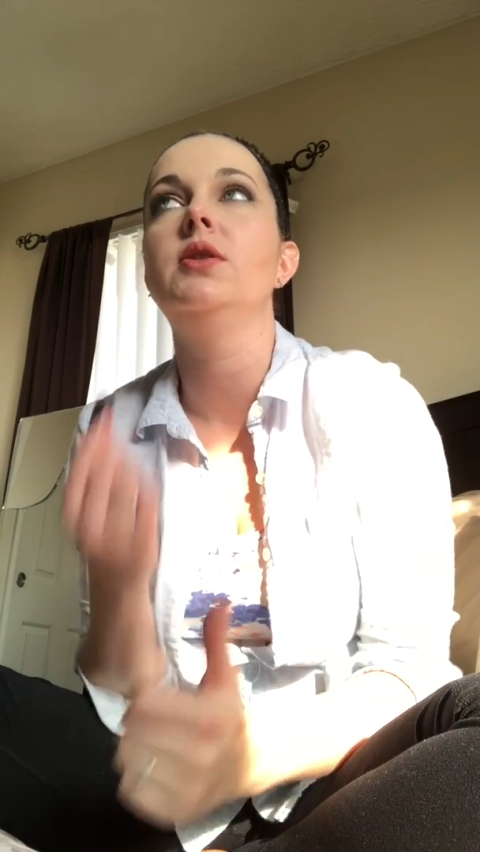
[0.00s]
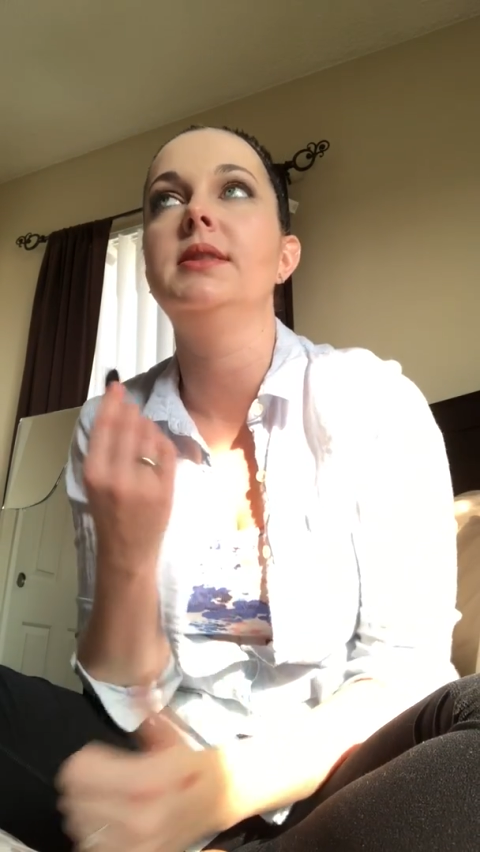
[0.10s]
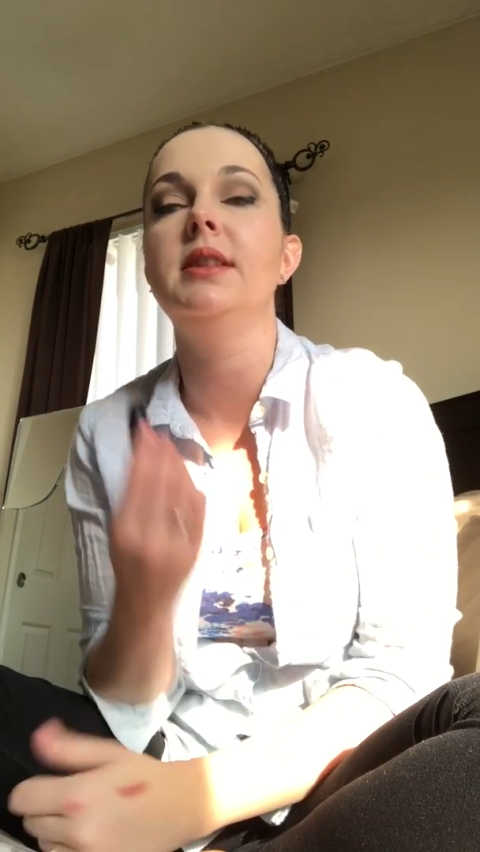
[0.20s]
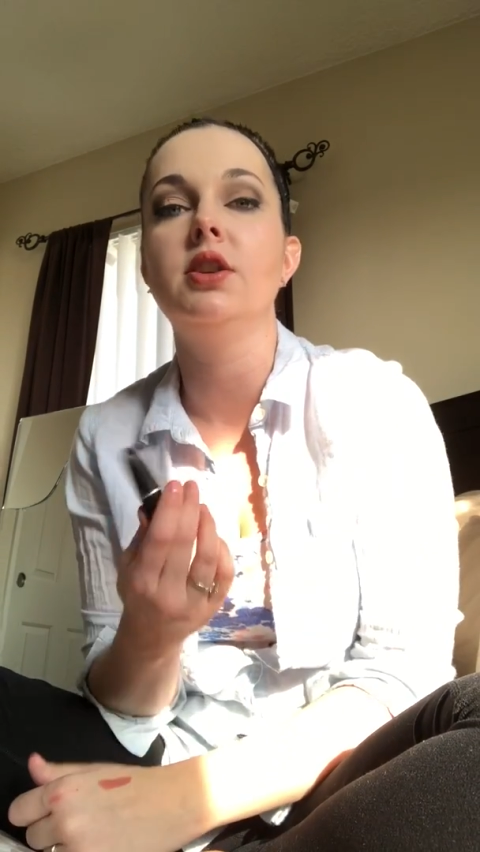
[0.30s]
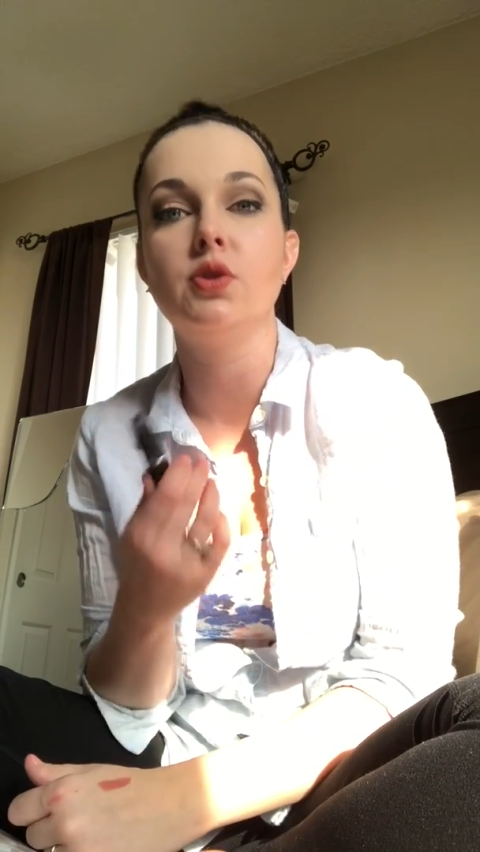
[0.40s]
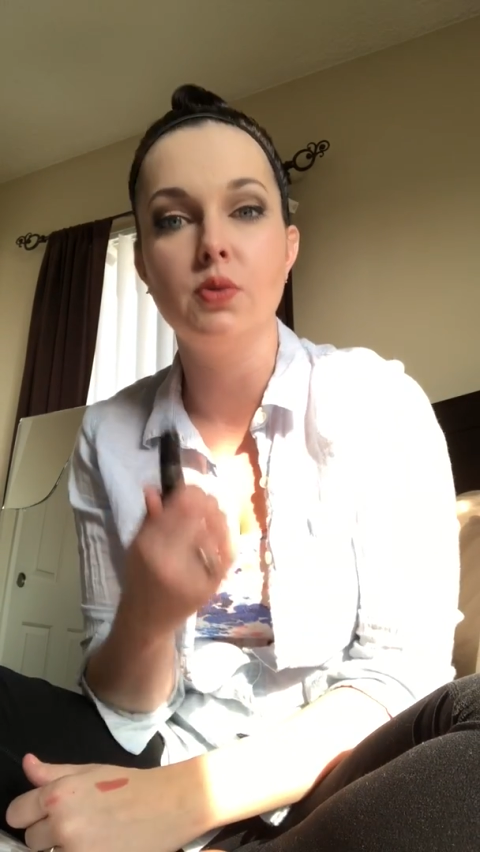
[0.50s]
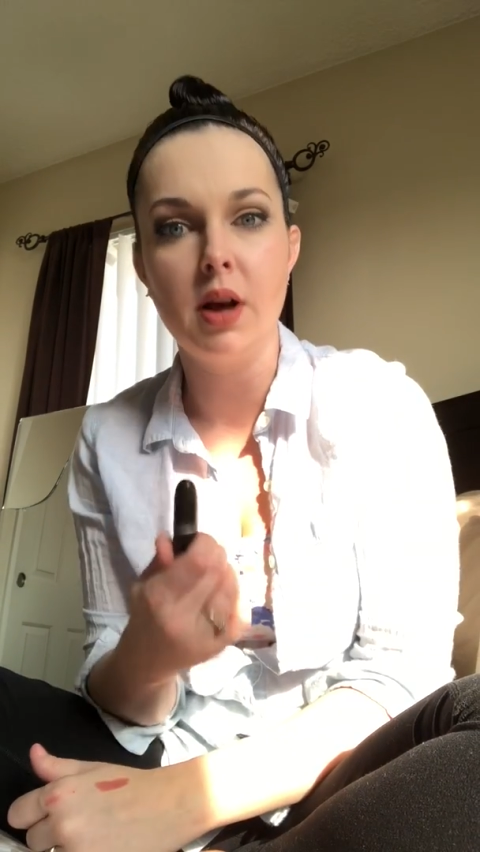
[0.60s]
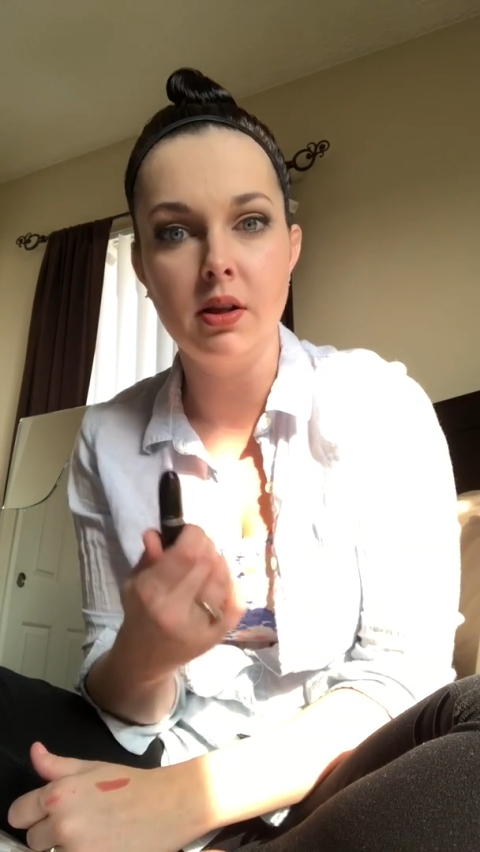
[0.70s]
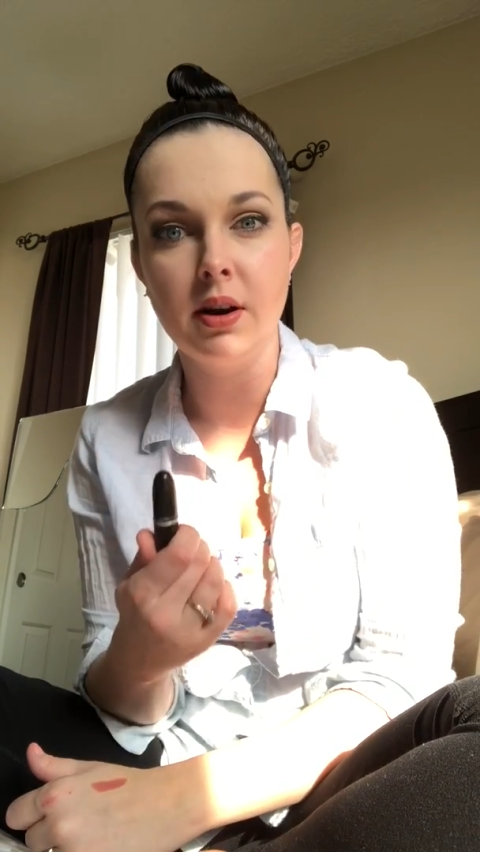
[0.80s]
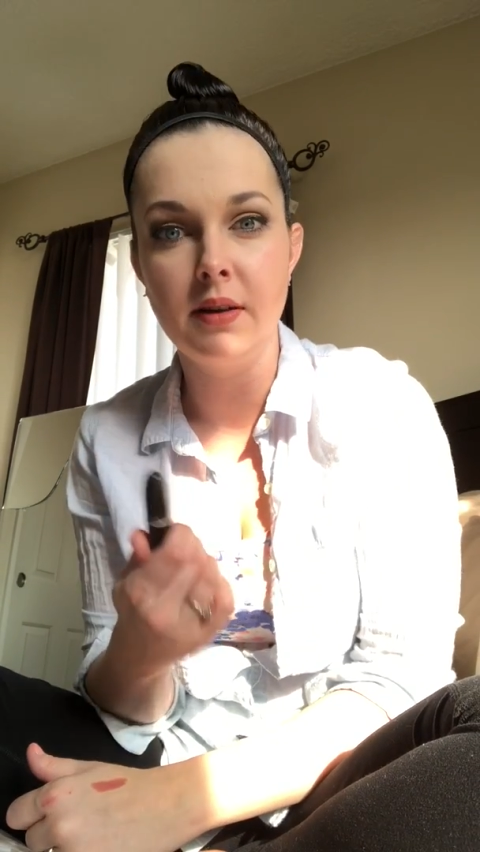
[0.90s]
to see the true
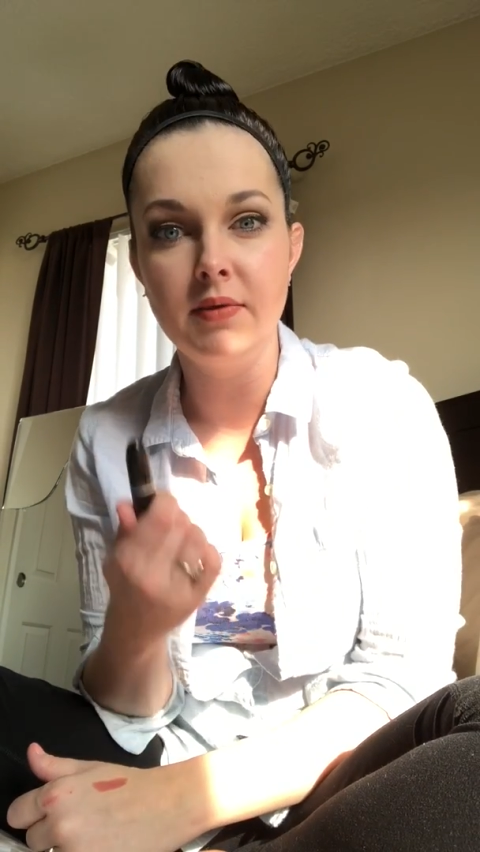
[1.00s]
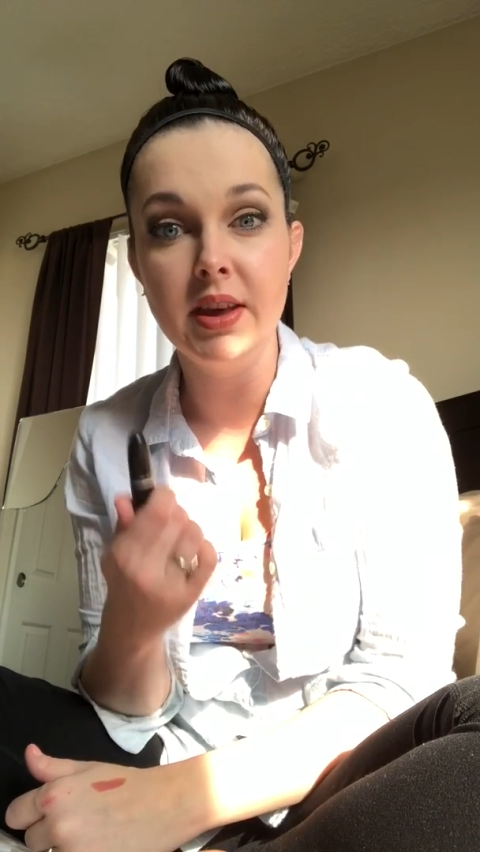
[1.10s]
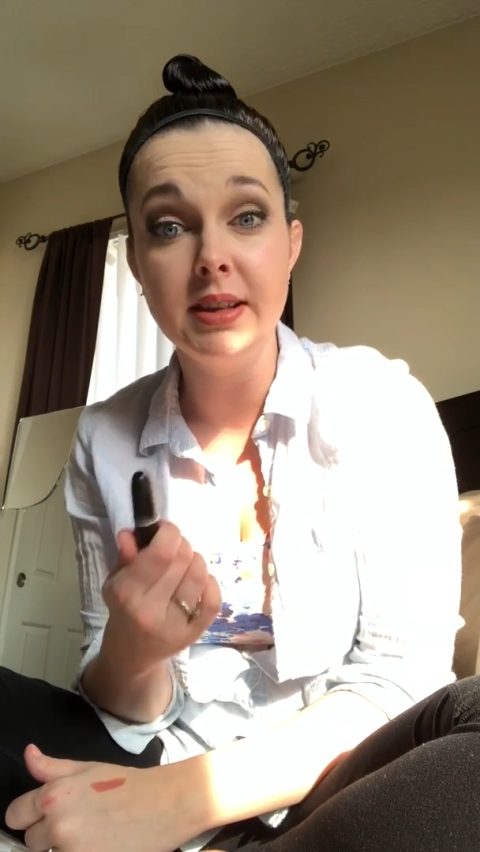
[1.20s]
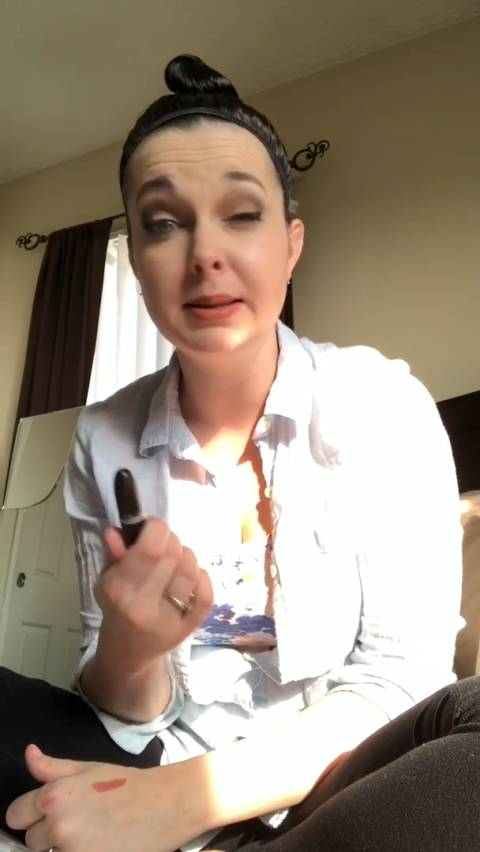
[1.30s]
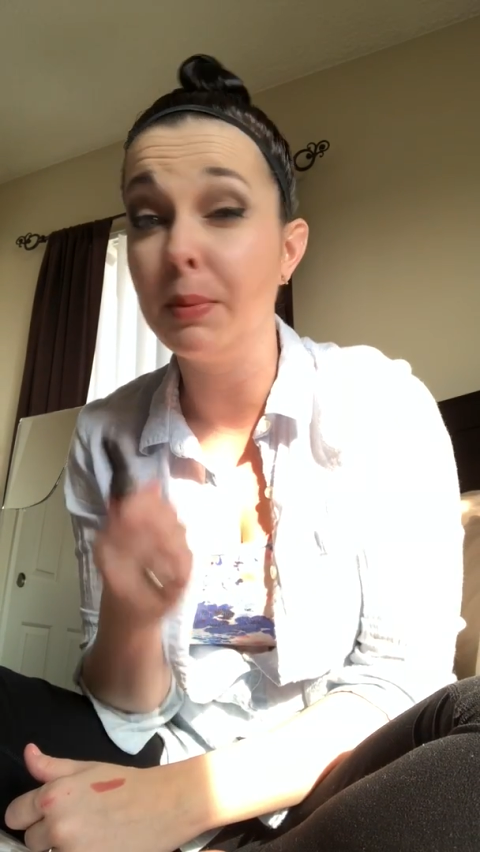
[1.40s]
color of this,